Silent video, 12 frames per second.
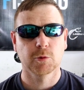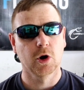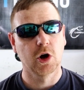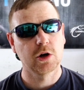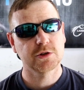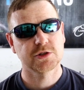
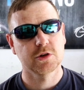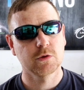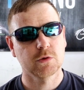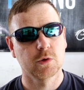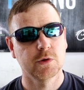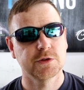We're
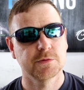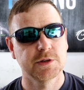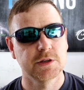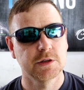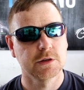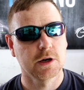also going to
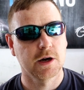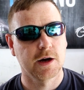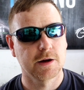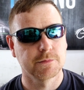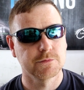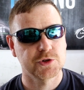be
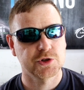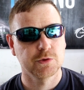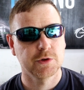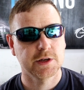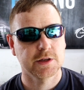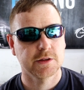uh,
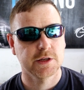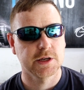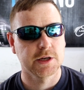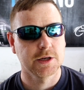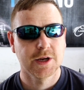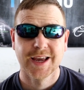shooting
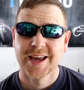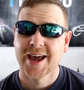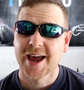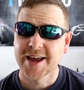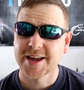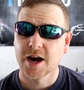the
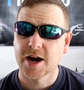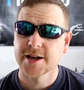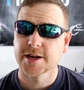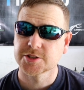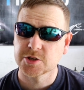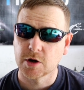
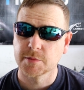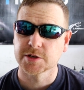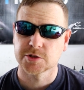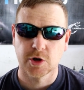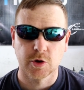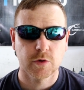AI
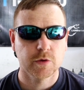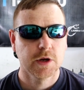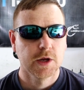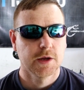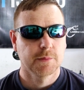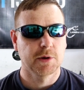Atomic
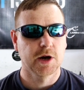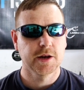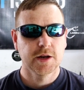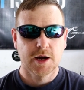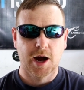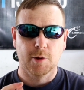Toad,
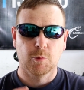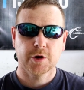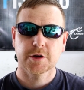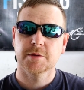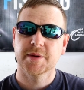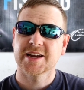but I
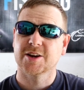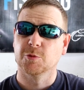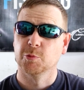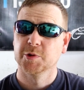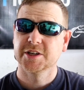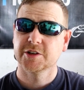wanted to make
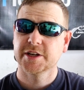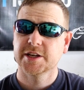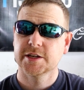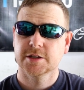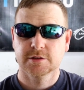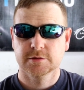a
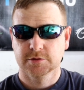really,